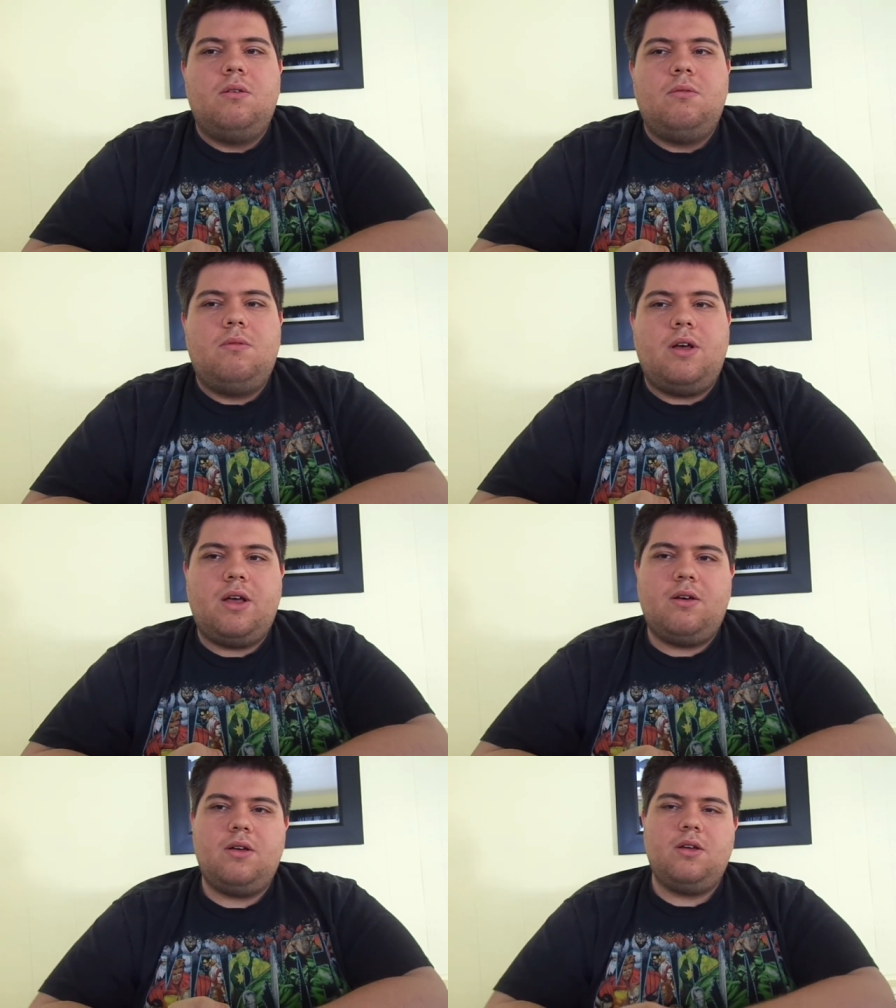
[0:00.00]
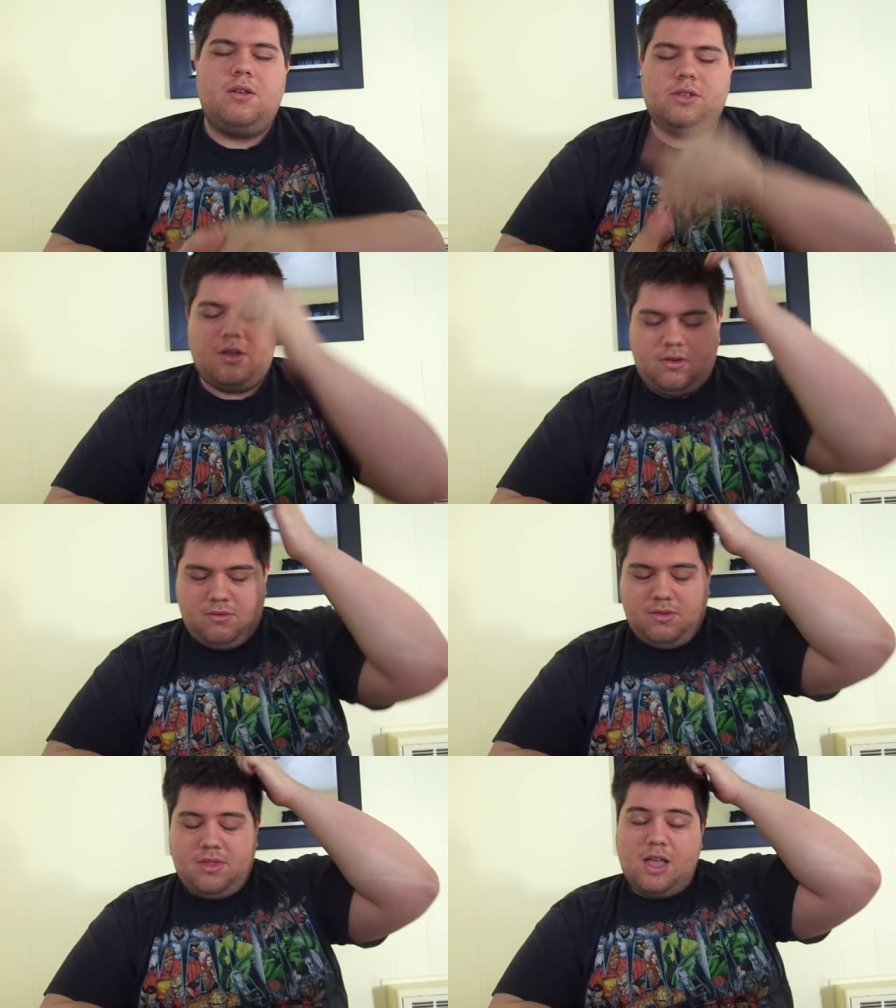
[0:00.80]
Wow. So,
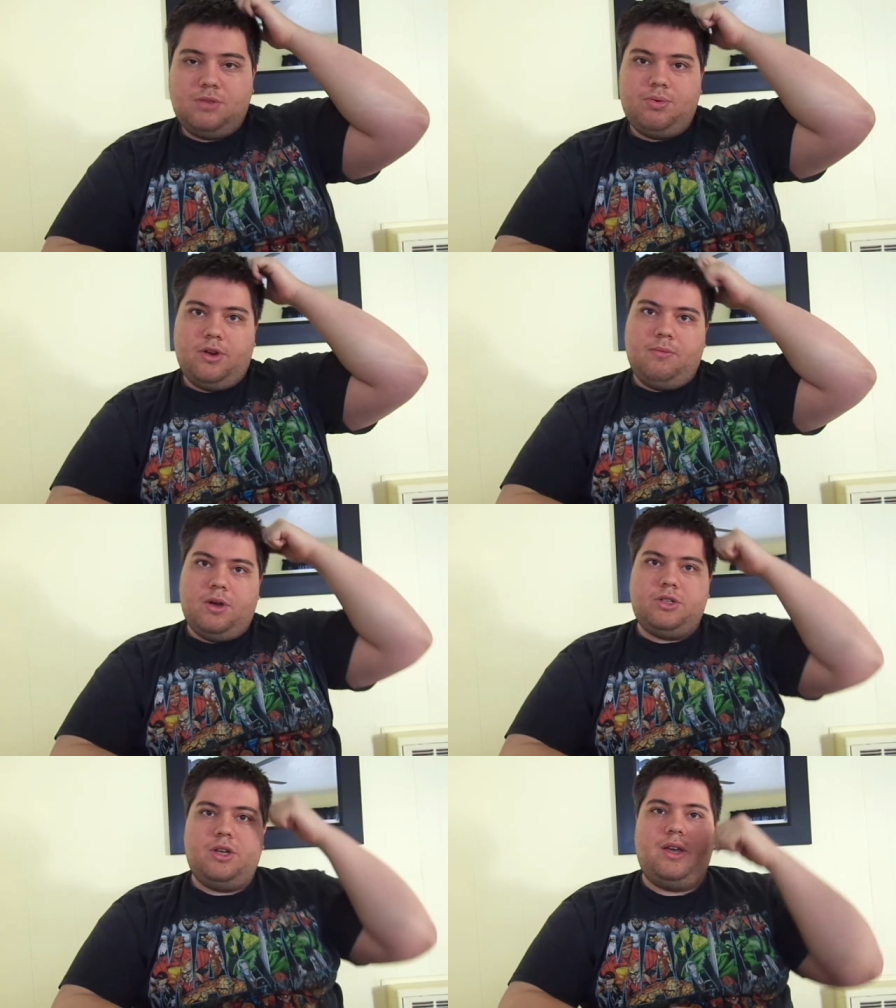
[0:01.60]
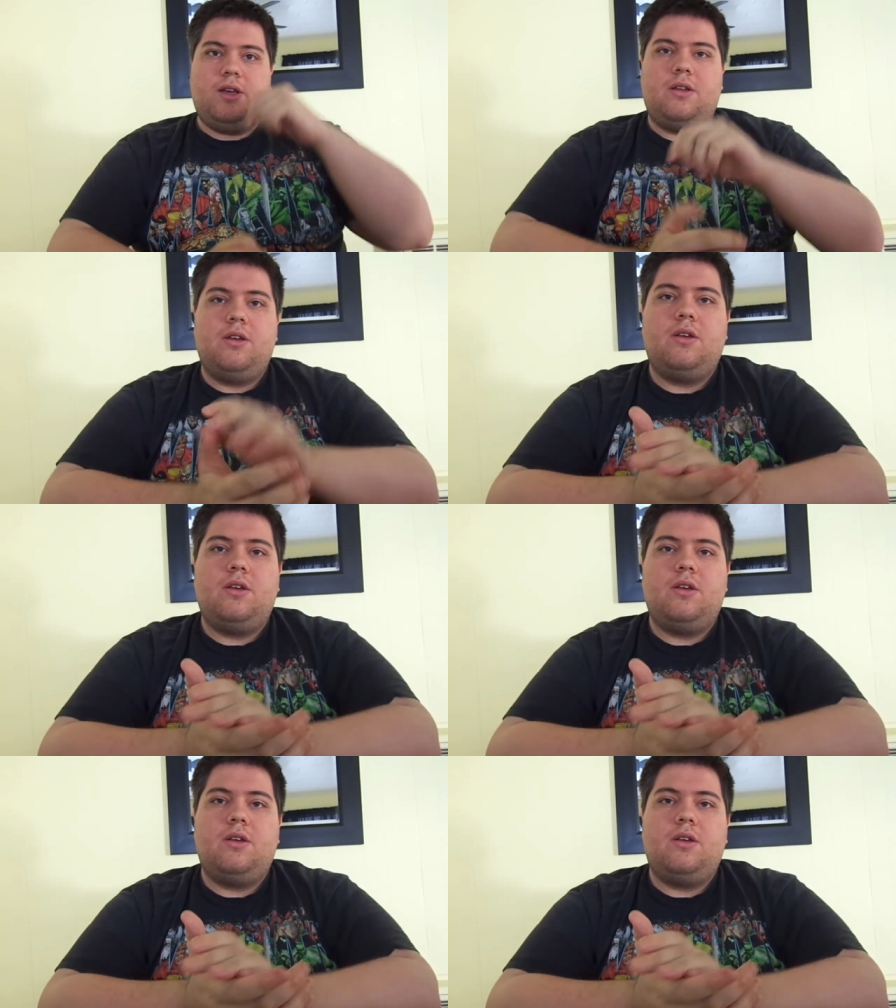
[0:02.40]
that's pretty much it.